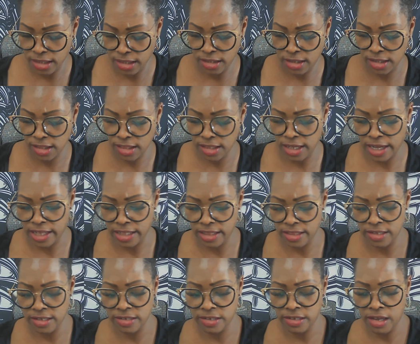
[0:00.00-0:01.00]
Look at that.
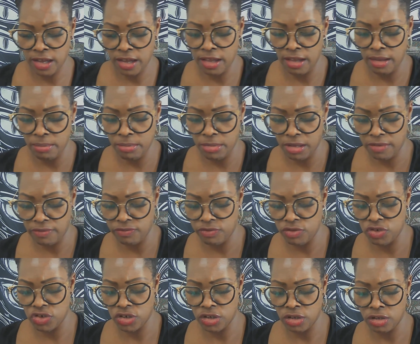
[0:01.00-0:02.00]
The time of
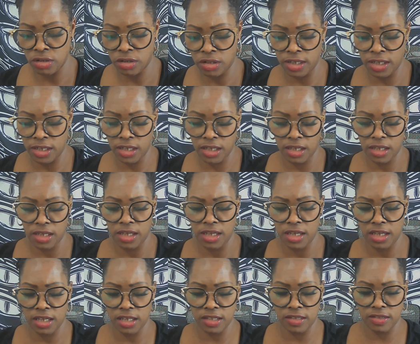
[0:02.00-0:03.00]
juggling
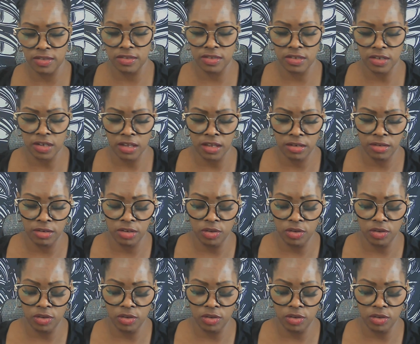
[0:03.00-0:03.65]
is done.